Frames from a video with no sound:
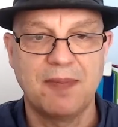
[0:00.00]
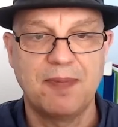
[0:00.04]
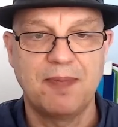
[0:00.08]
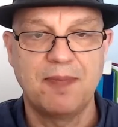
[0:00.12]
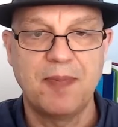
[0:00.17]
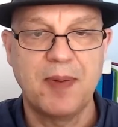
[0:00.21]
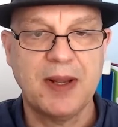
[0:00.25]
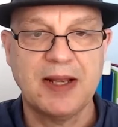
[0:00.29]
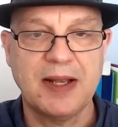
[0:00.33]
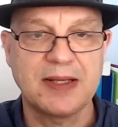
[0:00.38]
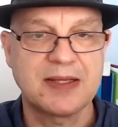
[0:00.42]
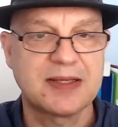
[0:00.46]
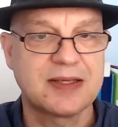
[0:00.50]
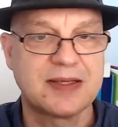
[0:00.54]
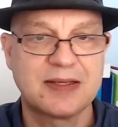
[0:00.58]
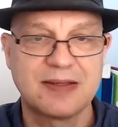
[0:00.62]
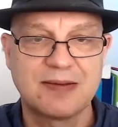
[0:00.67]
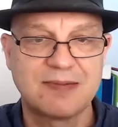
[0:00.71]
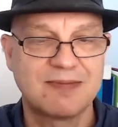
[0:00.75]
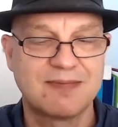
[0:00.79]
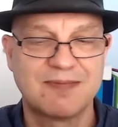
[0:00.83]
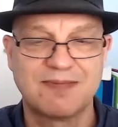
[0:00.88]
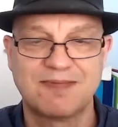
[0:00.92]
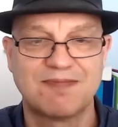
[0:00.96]
Because
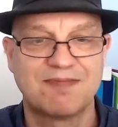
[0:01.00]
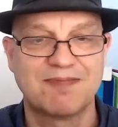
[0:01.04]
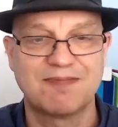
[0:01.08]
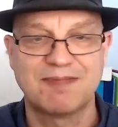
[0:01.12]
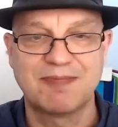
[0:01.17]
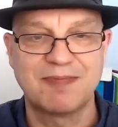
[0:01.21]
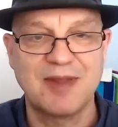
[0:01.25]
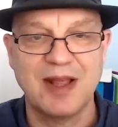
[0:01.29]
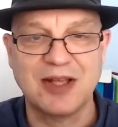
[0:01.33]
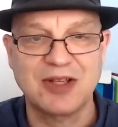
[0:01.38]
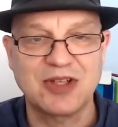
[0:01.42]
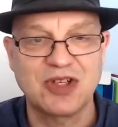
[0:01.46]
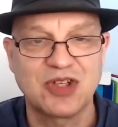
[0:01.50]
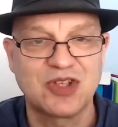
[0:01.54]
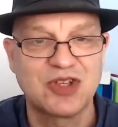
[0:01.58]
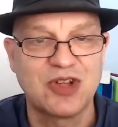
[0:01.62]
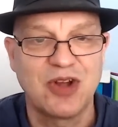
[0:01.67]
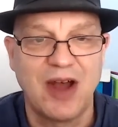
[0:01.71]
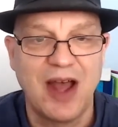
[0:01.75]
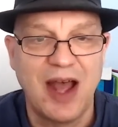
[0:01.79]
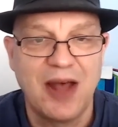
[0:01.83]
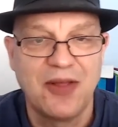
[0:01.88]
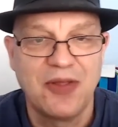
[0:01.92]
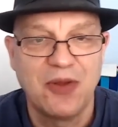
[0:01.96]
that's just
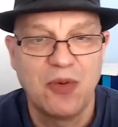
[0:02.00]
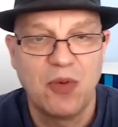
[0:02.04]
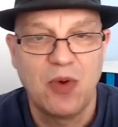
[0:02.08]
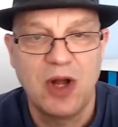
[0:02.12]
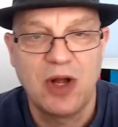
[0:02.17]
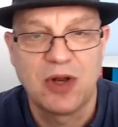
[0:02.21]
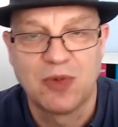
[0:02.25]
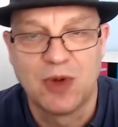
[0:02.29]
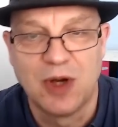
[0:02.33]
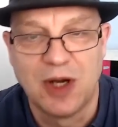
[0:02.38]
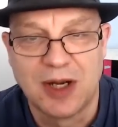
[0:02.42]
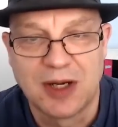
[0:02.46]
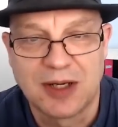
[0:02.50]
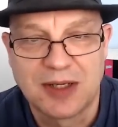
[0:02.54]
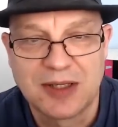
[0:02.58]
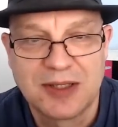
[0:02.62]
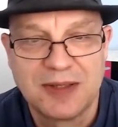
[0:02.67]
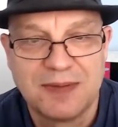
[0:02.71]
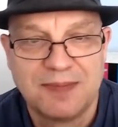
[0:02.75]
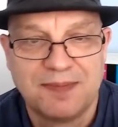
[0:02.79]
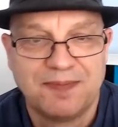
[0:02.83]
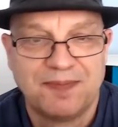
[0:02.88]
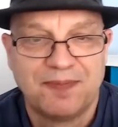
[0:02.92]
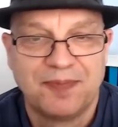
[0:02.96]
not how the world
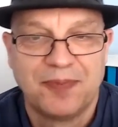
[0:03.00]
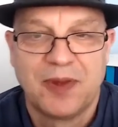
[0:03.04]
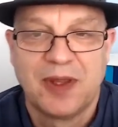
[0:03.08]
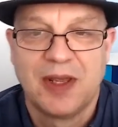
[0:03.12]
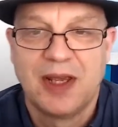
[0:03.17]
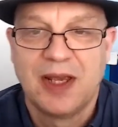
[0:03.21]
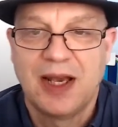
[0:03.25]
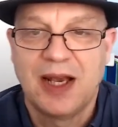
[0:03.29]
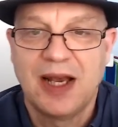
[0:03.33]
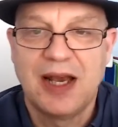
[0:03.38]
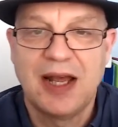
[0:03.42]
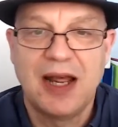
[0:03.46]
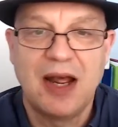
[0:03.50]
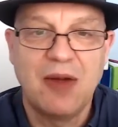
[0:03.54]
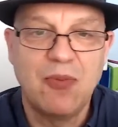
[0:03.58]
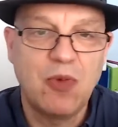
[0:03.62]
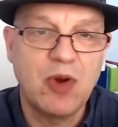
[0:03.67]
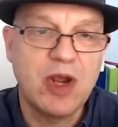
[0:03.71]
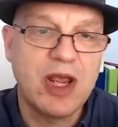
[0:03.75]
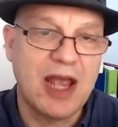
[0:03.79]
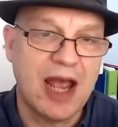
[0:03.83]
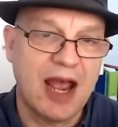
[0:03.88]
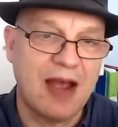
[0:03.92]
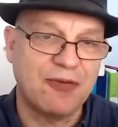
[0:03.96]
works. And
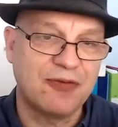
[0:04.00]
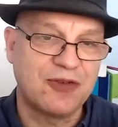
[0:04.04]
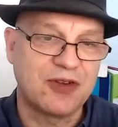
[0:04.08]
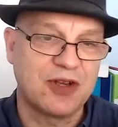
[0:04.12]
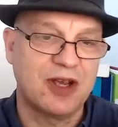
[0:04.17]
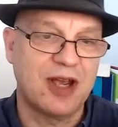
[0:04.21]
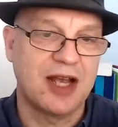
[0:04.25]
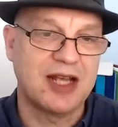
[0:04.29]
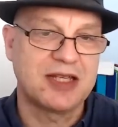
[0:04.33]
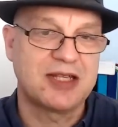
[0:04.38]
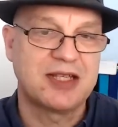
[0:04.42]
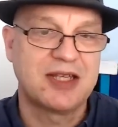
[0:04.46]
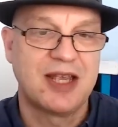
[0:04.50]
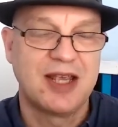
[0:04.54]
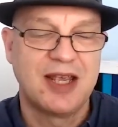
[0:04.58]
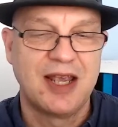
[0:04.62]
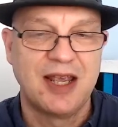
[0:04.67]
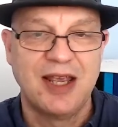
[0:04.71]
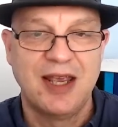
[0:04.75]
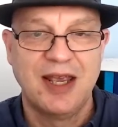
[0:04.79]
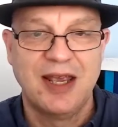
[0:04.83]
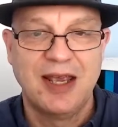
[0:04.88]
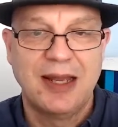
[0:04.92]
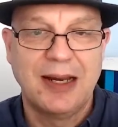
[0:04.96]
we have to, as
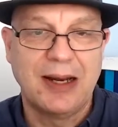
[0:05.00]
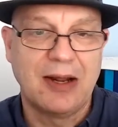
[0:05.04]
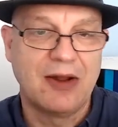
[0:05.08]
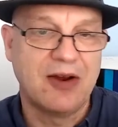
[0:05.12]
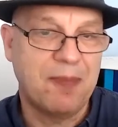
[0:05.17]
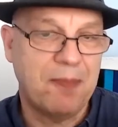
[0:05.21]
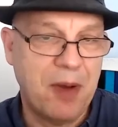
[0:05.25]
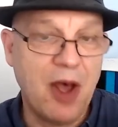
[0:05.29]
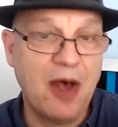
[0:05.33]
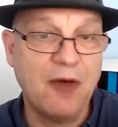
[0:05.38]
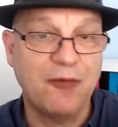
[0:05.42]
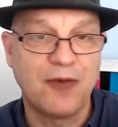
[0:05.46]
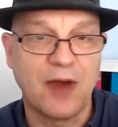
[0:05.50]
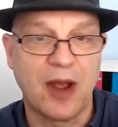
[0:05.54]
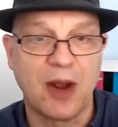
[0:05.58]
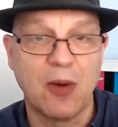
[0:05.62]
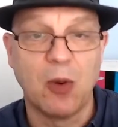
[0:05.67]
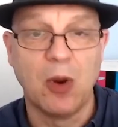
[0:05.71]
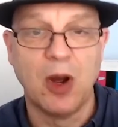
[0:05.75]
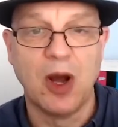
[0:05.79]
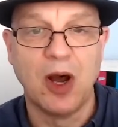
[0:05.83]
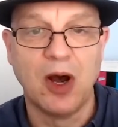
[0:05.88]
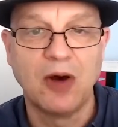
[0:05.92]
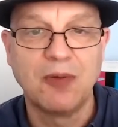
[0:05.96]
in a perfect
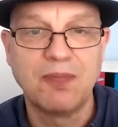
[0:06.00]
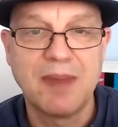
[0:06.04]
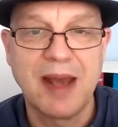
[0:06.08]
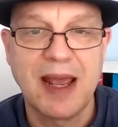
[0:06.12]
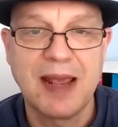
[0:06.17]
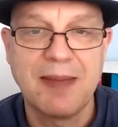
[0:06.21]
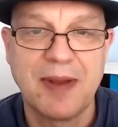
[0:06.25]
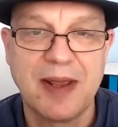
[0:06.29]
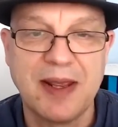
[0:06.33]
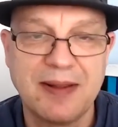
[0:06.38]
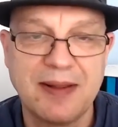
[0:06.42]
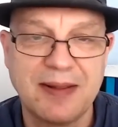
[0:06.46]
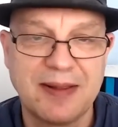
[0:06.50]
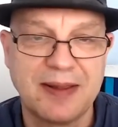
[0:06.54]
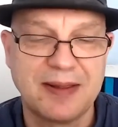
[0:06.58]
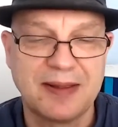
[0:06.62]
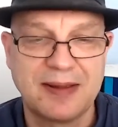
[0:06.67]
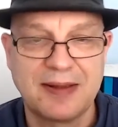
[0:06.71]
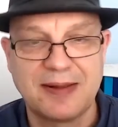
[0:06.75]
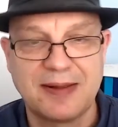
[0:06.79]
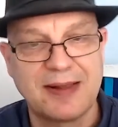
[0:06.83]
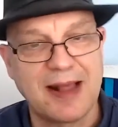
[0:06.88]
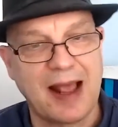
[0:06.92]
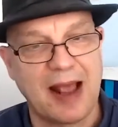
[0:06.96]
world, maybe
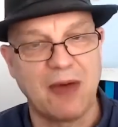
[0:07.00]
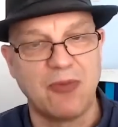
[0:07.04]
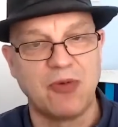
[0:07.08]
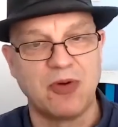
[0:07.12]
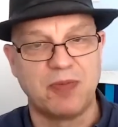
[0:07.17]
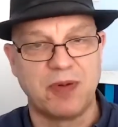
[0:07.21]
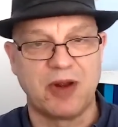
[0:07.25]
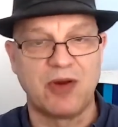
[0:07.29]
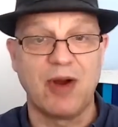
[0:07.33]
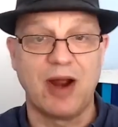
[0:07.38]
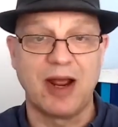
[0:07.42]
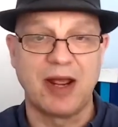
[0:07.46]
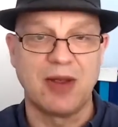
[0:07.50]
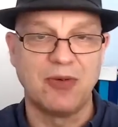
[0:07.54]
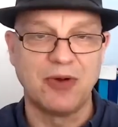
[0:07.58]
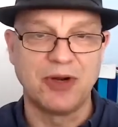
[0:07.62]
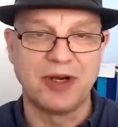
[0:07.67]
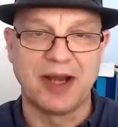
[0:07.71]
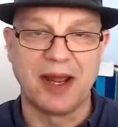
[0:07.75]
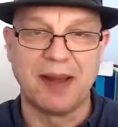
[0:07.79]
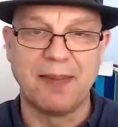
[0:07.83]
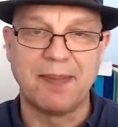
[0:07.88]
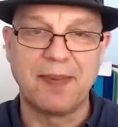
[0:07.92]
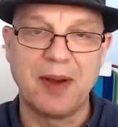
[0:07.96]
that would be great,
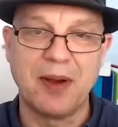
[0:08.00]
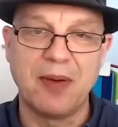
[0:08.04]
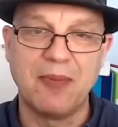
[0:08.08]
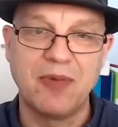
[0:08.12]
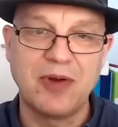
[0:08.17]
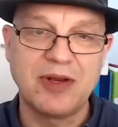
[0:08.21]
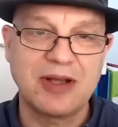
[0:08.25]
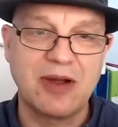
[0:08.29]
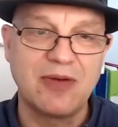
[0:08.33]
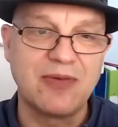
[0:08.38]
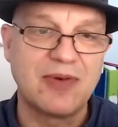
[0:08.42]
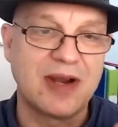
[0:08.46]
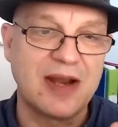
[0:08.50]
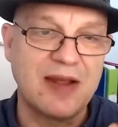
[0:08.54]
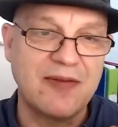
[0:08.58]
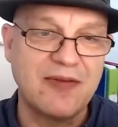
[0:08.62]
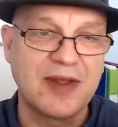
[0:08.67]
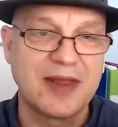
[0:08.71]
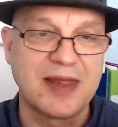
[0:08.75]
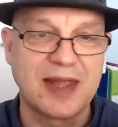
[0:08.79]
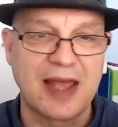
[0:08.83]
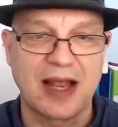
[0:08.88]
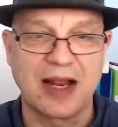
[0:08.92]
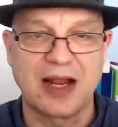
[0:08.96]
wouldn't it? But we don't live
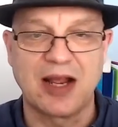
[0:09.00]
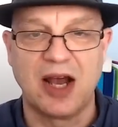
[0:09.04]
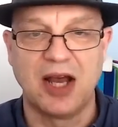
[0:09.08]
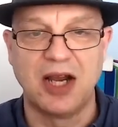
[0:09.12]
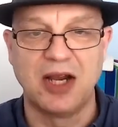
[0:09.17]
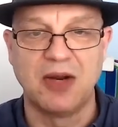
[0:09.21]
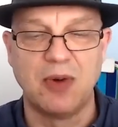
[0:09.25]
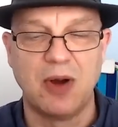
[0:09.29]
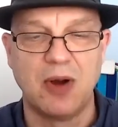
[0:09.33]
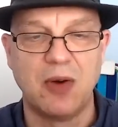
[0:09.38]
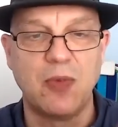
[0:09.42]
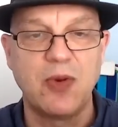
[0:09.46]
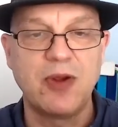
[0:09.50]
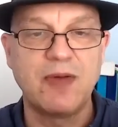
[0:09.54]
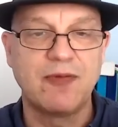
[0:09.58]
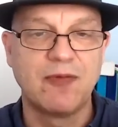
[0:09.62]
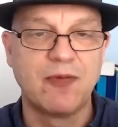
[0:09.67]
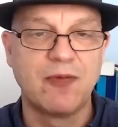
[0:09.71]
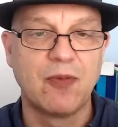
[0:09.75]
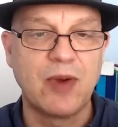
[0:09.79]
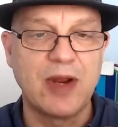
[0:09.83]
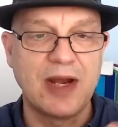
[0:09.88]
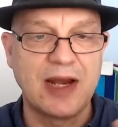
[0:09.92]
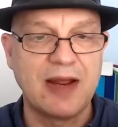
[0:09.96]
in that kind of world.
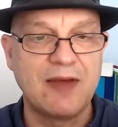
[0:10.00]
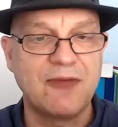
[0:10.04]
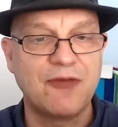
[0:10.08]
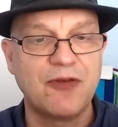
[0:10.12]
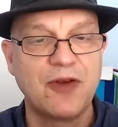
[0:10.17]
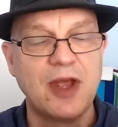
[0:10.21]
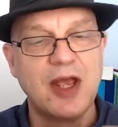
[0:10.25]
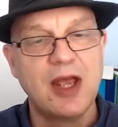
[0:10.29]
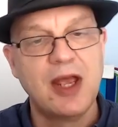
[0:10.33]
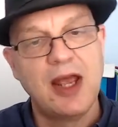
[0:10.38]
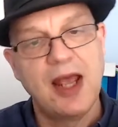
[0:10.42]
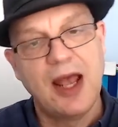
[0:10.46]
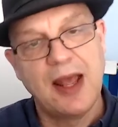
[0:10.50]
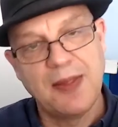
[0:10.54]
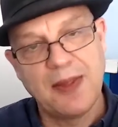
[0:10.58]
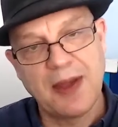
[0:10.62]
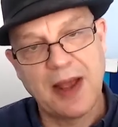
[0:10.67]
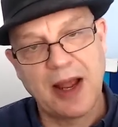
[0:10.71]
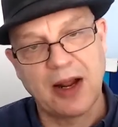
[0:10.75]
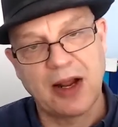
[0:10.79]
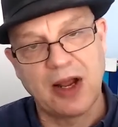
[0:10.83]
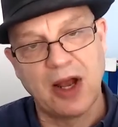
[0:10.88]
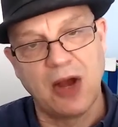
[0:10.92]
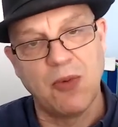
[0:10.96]
We live in
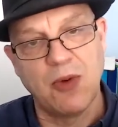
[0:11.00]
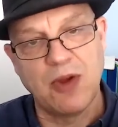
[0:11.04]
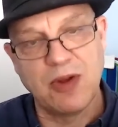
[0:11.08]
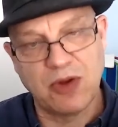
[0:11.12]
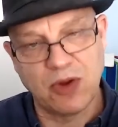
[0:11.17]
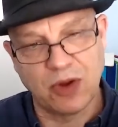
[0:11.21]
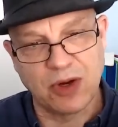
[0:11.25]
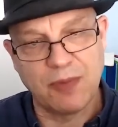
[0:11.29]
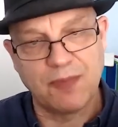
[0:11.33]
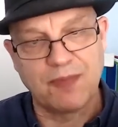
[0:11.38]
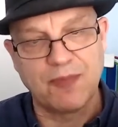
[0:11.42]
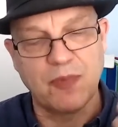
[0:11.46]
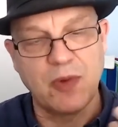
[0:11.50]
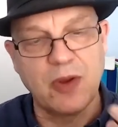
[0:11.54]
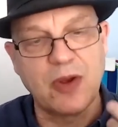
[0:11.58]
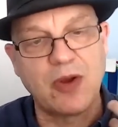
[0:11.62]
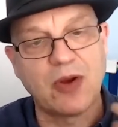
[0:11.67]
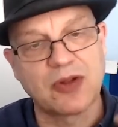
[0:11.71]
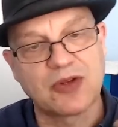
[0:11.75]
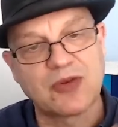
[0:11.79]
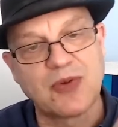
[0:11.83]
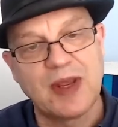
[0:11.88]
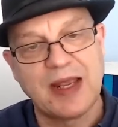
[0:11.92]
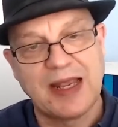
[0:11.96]
that kind. We've
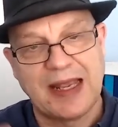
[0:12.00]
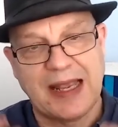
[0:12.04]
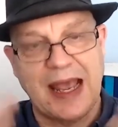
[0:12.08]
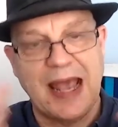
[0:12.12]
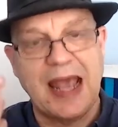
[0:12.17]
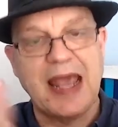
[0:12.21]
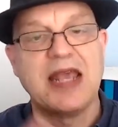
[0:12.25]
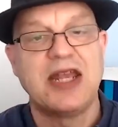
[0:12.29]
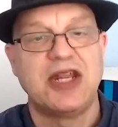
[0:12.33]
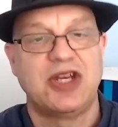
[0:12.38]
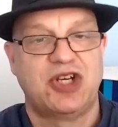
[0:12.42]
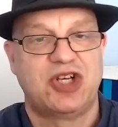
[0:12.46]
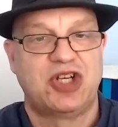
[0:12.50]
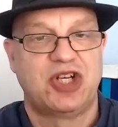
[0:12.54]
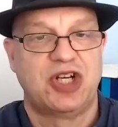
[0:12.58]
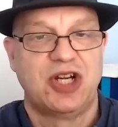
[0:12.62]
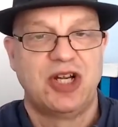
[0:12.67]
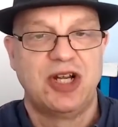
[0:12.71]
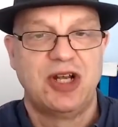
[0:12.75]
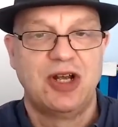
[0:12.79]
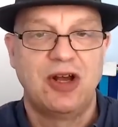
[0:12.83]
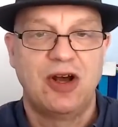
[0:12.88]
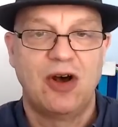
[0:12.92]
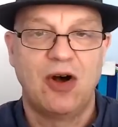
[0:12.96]
got to
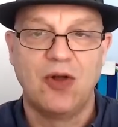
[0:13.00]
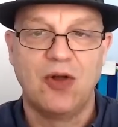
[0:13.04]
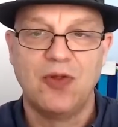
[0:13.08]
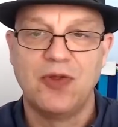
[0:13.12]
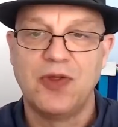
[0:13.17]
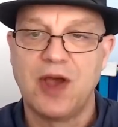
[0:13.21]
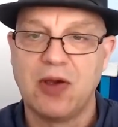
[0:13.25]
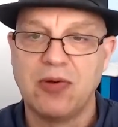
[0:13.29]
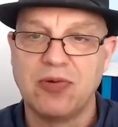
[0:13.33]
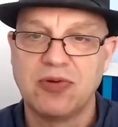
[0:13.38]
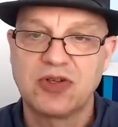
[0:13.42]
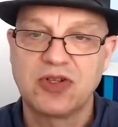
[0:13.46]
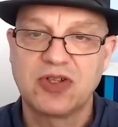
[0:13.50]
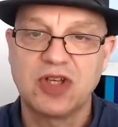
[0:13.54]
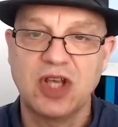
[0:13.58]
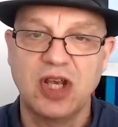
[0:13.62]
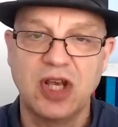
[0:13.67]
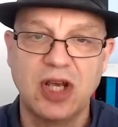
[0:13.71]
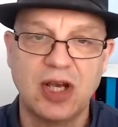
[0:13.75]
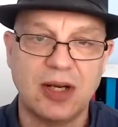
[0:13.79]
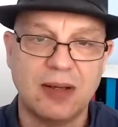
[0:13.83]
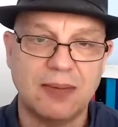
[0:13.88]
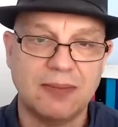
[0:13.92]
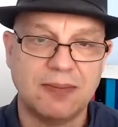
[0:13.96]
engage on those
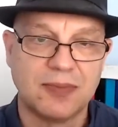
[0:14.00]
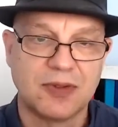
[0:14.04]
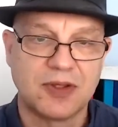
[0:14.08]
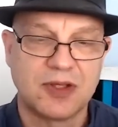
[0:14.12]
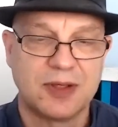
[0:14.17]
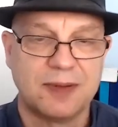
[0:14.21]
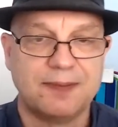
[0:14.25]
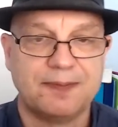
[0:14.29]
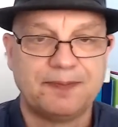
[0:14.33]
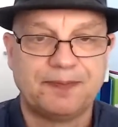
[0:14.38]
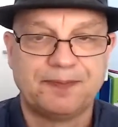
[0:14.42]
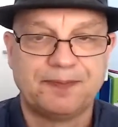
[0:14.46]
terms.